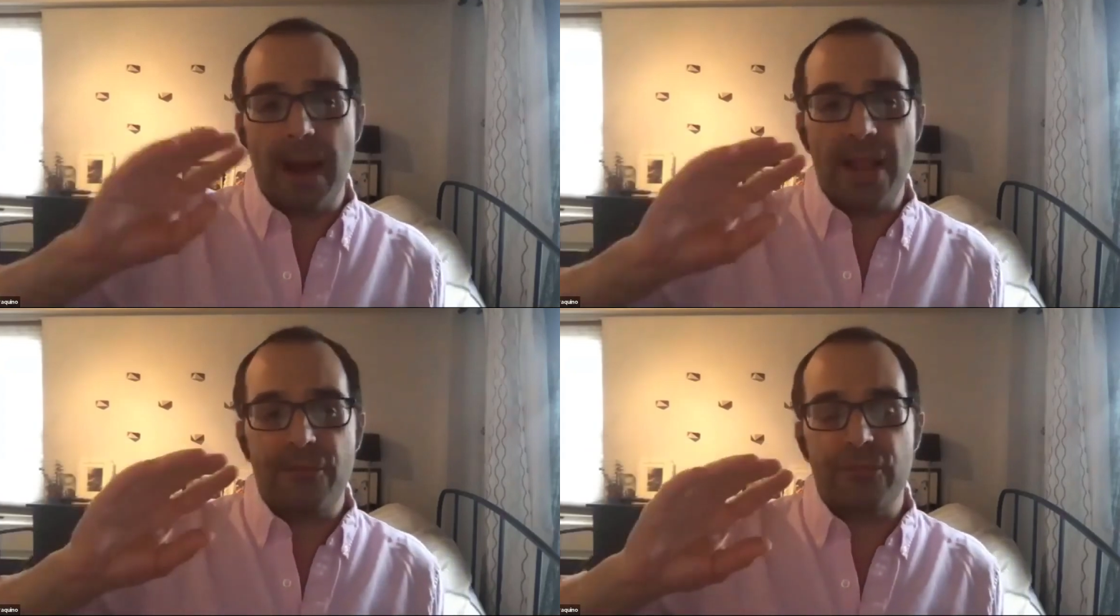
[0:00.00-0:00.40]

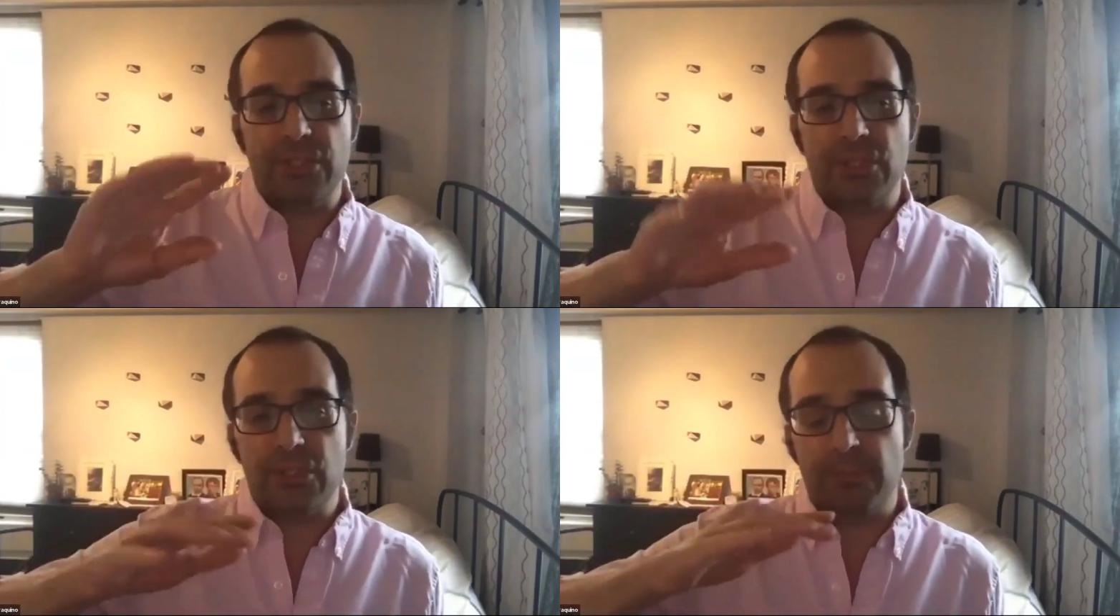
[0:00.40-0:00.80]
for
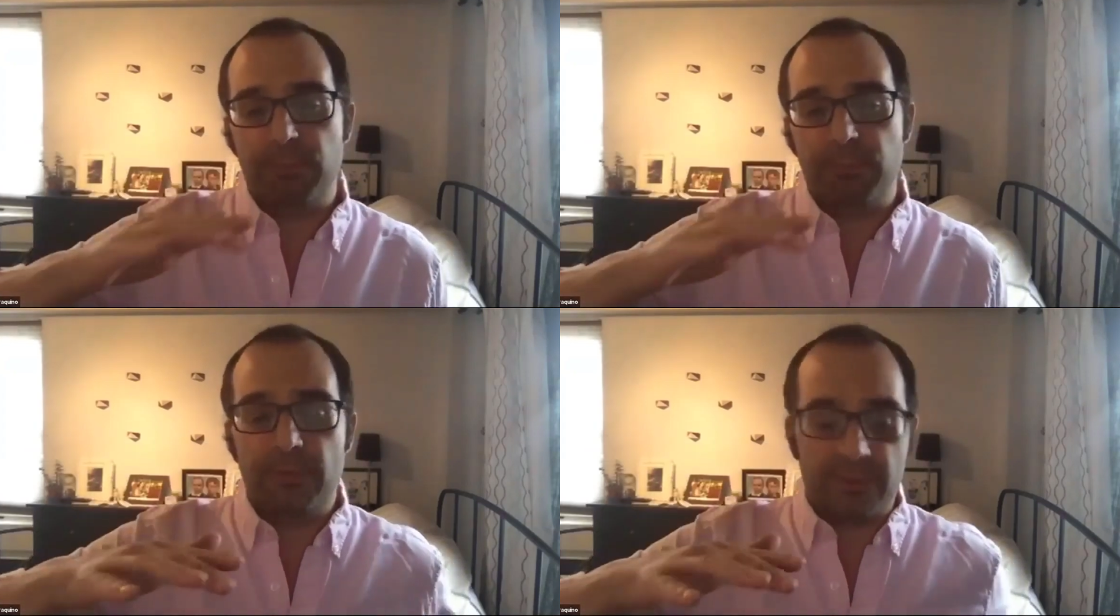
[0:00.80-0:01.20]
instance,
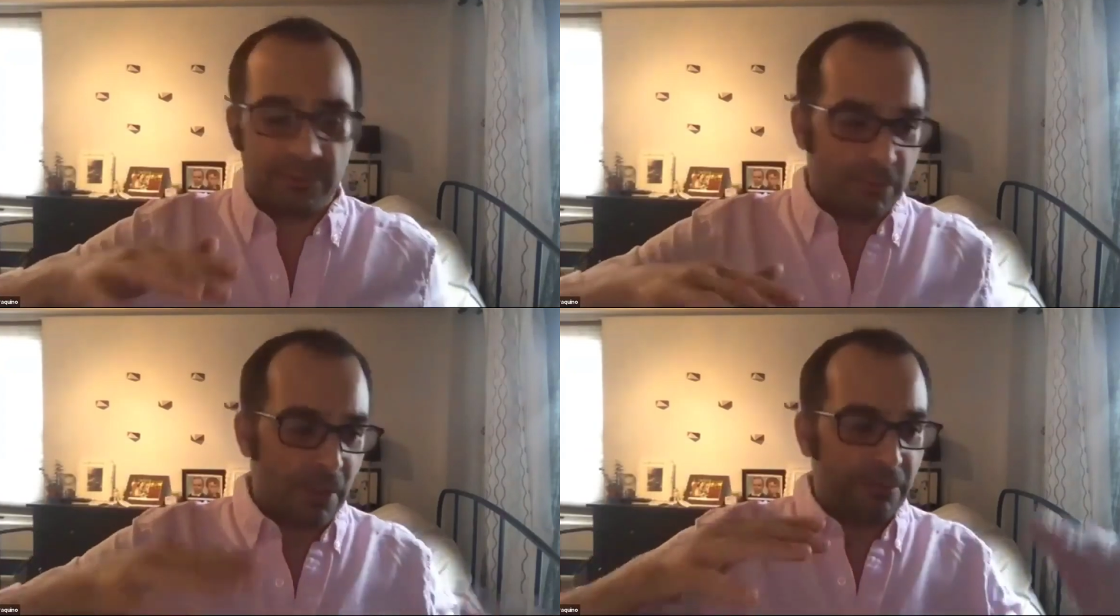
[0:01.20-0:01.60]

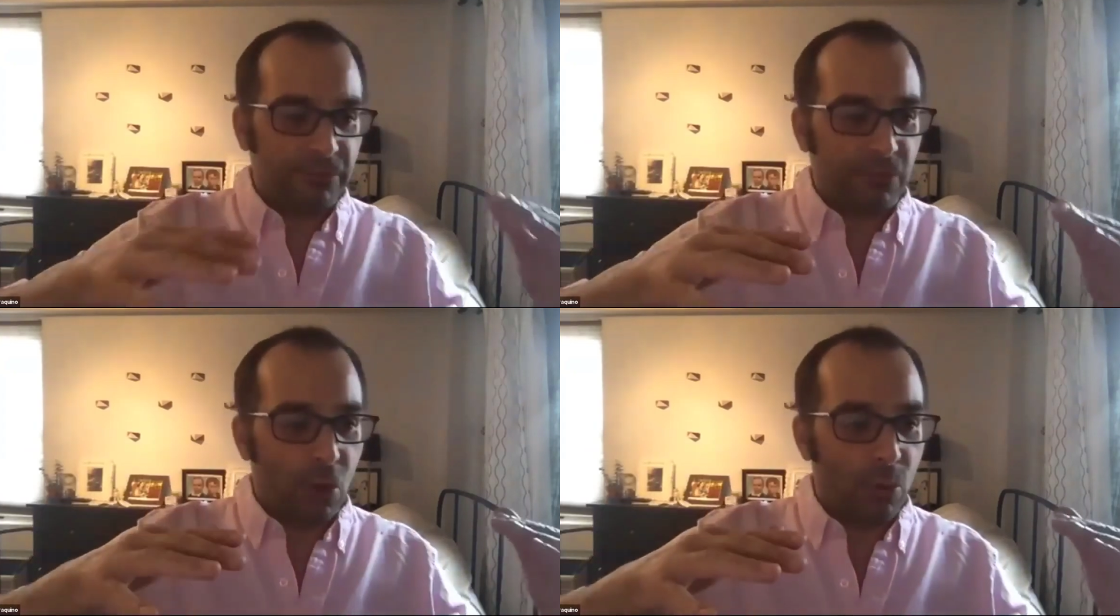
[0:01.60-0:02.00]
one
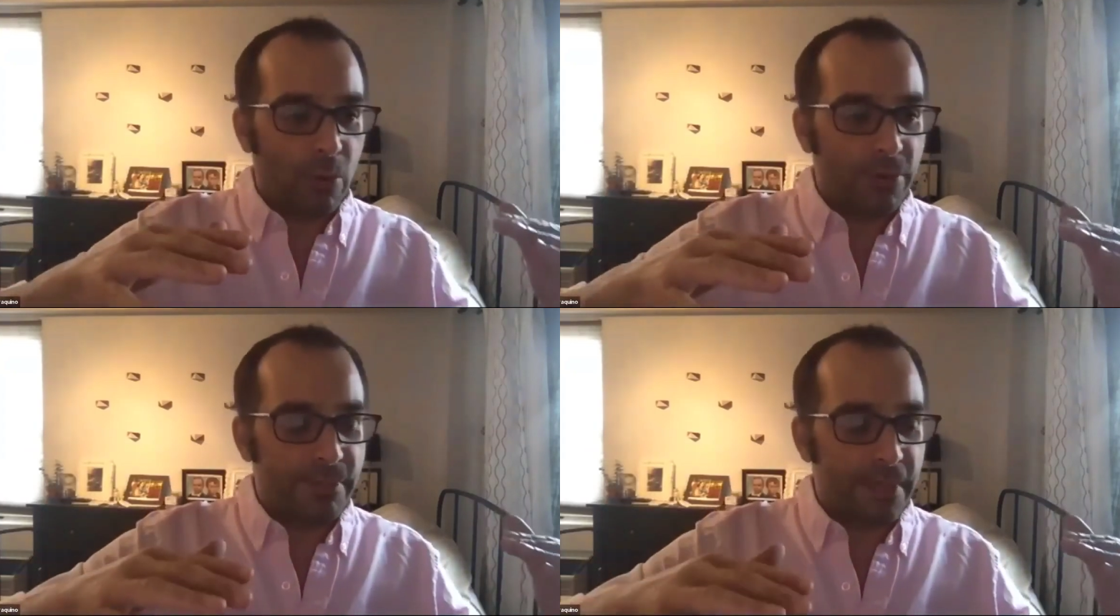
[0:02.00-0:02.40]
floor
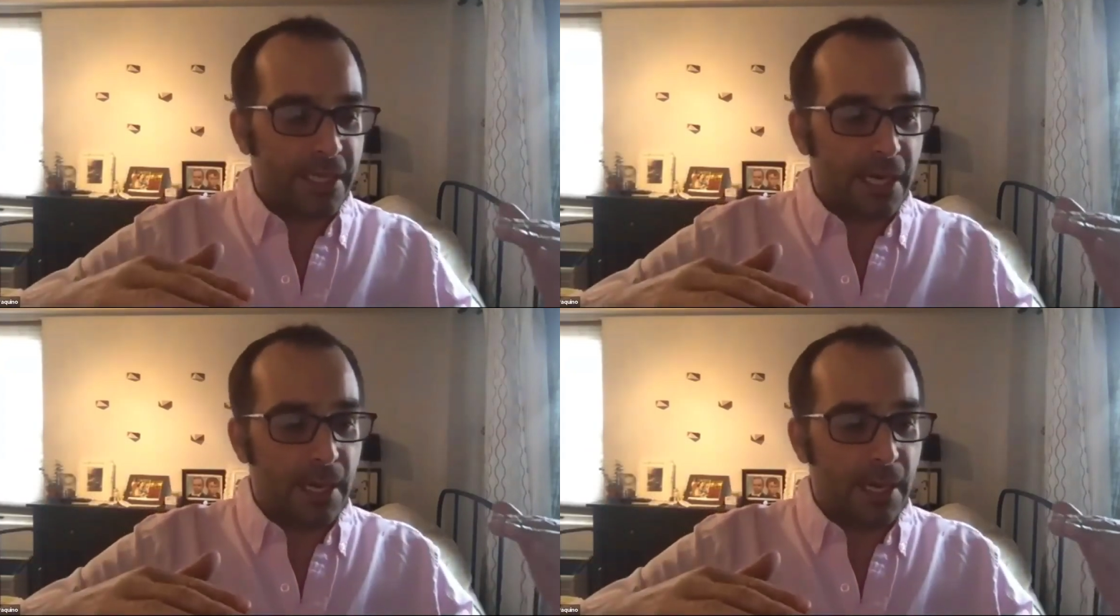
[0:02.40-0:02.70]
would be